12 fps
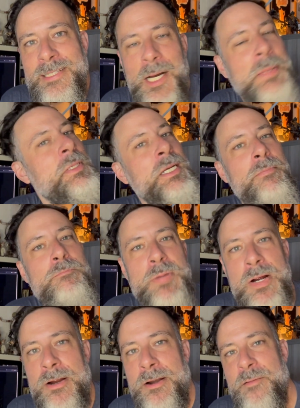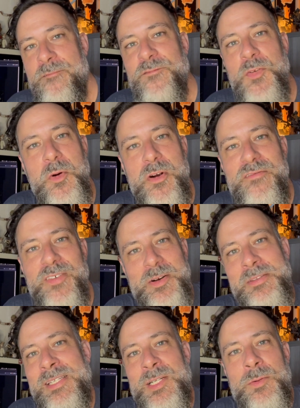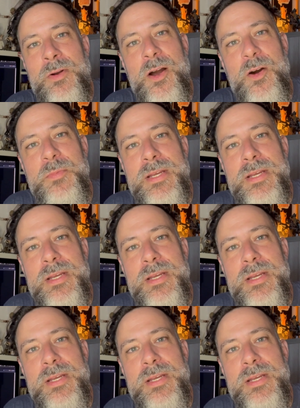I'm gonna burn 4 votes in a row